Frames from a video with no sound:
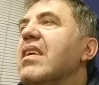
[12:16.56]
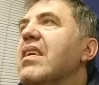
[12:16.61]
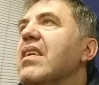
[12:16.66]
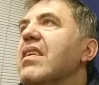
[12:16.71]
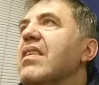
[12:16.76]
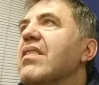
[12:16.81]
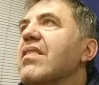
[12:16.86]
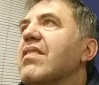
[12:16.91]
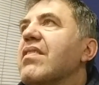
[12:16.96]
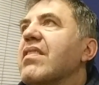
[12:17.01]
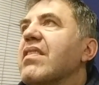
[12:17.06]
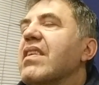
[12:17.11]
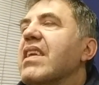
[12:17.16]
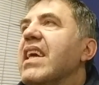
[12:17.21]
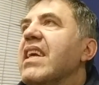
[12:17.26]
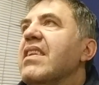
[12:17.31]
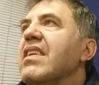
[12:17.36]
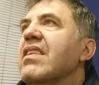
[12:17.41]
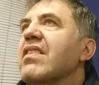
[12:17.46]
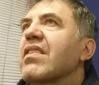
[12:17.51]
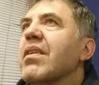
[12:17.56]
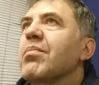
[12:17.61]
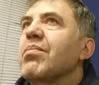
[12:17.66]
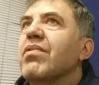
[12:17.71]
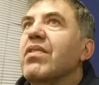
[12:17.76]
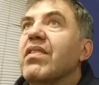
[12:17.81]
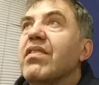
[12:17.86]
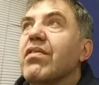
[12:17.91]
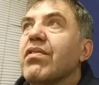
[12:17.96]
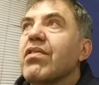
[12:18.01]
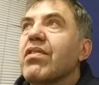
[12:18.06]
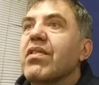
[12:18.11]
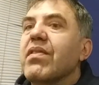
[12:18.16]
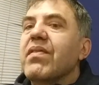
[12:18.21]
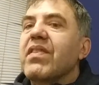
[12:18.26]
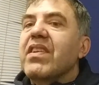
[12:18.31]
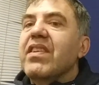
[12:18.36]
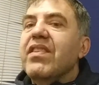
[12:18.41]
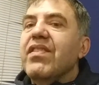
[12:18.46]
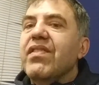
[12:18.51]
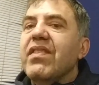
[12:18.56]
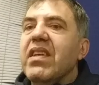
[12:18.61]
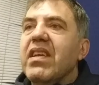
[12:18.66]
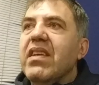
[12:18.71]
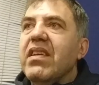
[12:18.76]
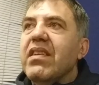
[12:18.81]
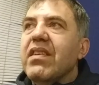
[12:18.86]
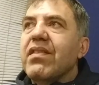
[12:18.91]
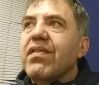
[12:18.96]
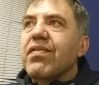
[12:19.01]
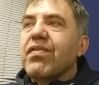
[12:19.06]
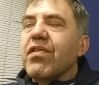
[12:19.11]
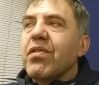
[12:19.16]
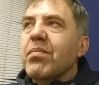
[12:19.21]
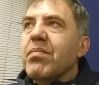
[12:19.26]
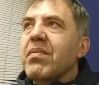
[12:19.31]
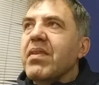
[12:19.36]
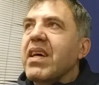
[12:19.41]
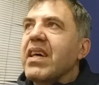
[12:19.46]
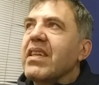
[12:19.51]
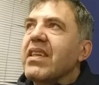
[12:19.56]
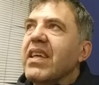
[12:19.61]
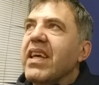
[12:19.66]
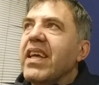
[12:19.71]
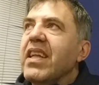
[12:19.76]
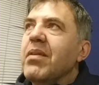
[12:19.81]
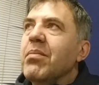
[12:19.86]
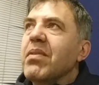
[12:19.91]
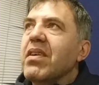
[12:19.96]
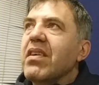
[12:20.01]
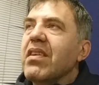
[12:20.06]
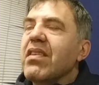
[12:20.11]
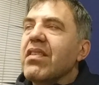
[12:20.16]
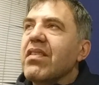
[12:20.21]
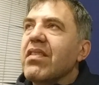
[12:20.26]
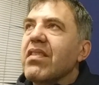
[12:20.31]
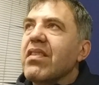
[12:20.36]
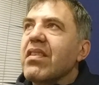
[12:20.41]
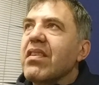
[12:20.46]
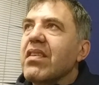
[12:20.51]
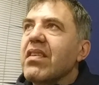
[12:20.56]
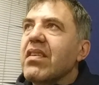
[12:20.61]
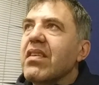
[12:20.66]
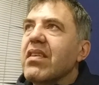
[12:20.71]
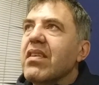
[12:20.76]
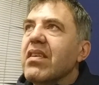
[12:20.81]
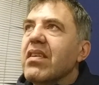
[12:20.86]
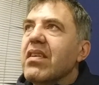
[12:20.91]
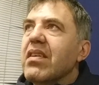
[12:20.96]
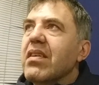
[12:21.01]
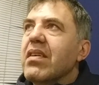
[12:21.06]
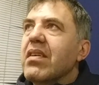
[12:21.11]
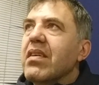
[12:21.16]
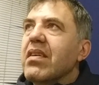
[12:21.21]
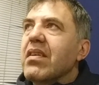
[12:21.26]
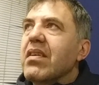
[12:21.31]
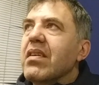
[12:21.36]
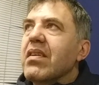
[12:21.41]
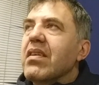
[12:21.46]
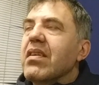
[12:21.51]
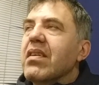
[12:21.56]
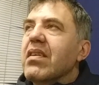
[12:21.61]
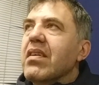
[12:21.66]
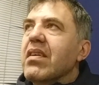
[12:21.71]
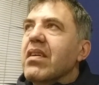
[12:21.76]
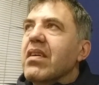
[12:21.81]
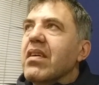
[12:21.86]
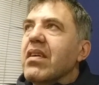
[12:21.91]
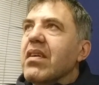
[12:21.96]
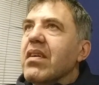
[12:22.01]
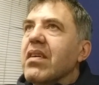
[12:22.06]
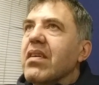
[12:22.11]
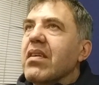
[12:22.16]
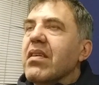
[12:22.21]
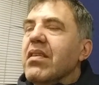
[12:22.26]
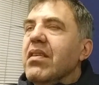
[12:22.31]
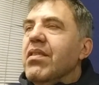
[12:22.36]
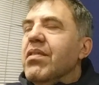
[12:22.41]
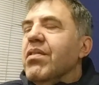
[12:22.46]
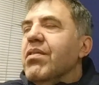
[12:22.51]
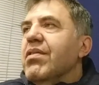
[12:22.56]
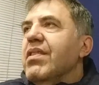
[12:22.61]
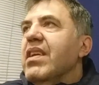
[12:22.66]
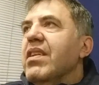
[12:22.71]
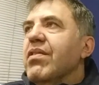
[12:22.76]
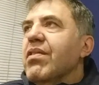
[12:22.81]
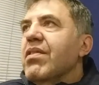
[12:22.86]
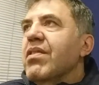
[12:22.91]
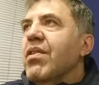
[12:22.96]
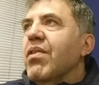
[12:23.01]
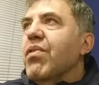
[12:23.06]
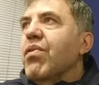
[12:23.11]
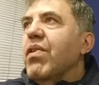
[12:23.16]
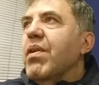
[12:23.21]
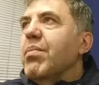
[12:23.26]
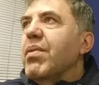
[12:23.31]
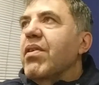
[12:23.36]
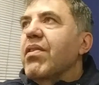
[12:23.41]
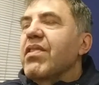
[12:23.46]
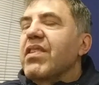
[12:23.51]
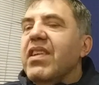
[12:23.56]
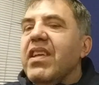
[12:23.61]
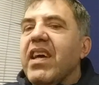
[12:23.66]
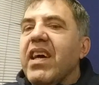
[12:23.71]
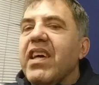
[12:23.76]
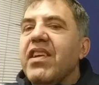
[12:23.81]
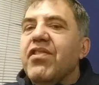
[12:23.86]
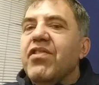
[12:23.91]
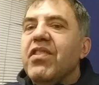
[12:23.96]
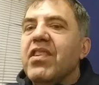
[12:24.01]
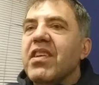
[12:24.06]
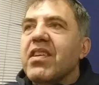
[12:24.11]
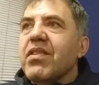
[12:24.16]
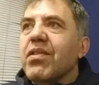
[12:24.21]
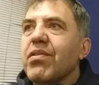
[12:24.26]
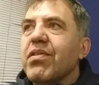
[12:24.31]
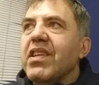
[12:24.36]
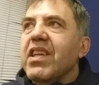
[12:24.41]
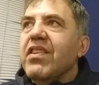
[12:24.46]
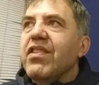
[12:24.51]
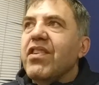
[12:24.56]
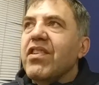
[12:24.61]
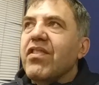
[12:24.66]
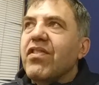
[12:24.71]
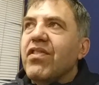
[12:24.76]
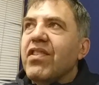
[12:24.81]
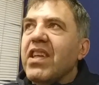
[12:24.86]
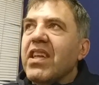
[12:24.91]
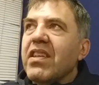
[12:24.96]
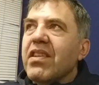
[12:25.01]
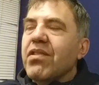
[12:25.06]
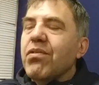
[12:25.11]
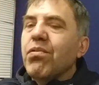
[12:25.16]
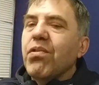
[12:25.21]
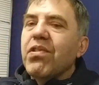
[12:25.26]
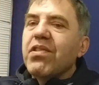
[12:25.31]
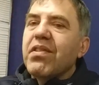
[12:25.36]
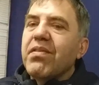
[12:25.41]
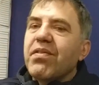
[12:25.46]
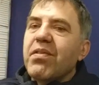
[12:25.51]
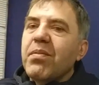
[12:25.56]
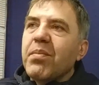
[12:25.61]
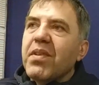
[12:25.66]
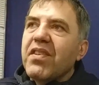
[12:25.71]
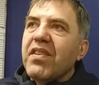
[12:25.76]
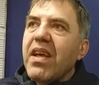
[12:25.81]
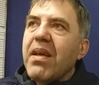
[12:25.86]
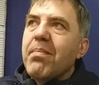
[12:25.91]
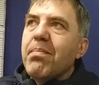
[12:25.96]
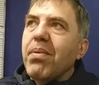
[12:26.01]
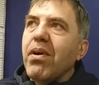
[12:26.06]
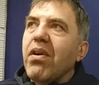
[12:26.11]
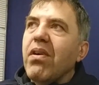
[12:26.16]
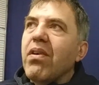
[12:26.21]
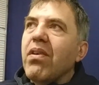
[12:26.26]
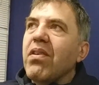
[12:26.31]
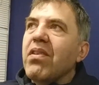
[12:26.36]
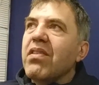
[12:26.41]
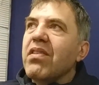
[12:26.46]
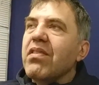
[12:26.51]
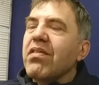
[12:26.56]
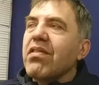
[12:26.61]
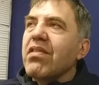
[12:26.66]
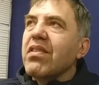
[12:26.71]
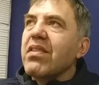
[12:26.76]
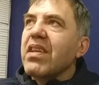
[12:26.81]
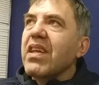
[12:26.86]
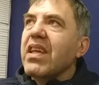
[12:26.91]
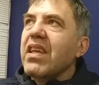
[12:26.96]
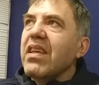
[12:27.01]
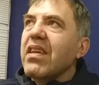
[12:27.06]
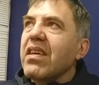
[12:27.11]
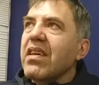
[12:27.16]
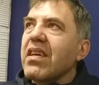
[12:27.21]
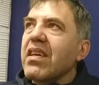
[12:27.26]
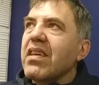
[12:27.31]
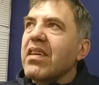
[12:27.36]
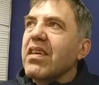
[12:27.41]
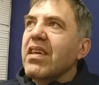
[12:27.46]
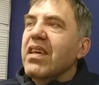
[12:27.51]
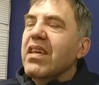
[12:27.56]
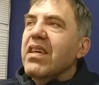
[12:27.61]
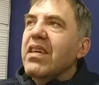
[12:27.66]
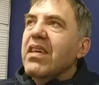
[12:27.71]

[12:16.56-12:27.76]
is getting some sort of a disease from other animals, they don't know about hygiene, so they just drink the water from the same pond, or they